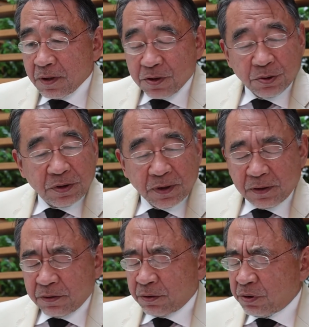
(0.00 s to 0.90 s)
So there are
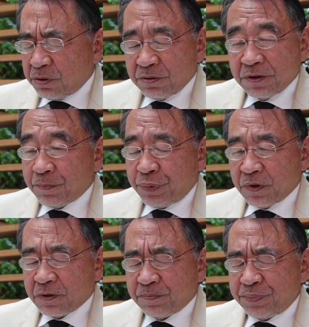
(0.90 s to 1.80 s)
no
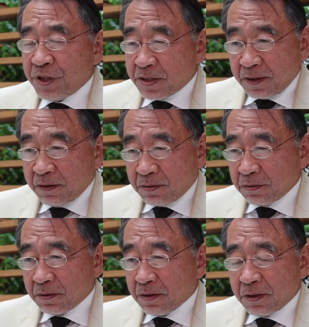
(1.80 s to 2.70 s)

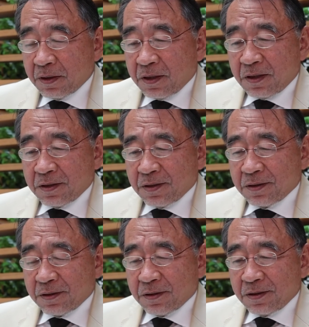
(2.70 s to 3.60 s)
present
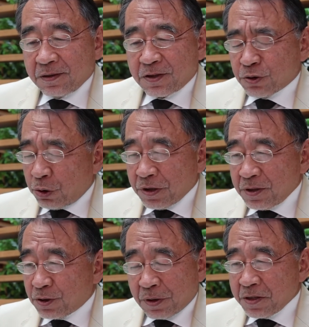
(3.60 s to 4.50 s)

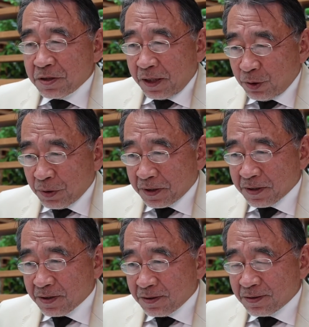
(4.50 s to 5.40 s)
strange
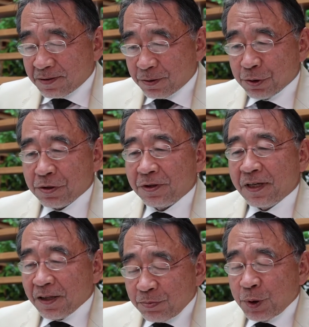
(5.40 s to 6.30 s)
networks. So
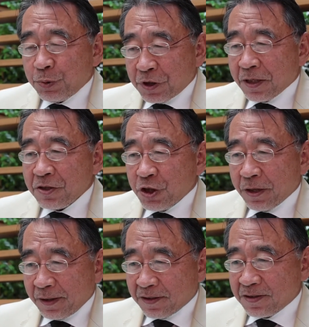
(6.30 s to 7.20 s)
young people can
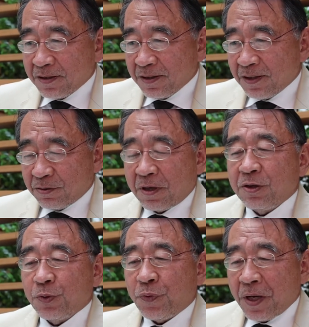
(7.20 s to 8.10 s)
challenge. Try
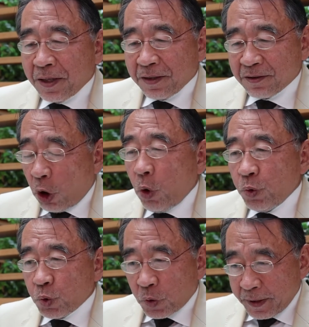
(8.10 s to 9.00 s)
to find
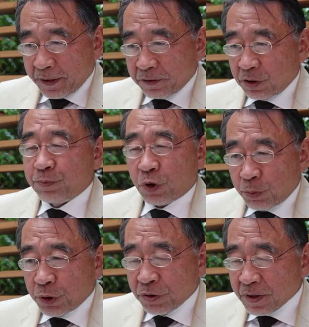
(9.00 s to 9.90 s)
own way to
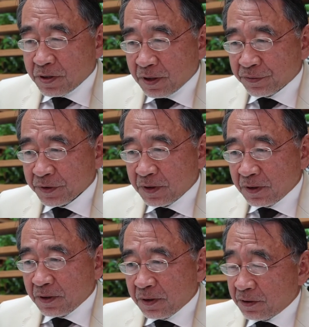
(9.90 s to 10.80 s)
promote yourself.
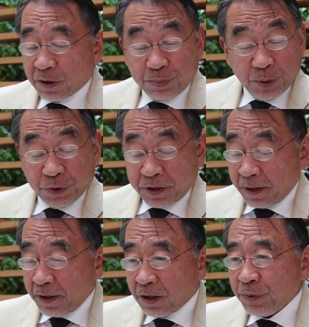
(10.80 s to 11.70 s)
The people
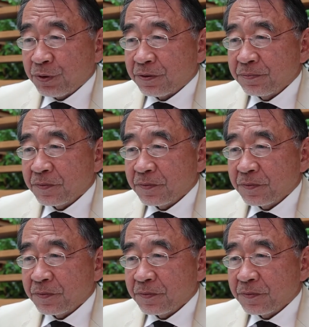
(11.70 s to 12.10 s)
can help you.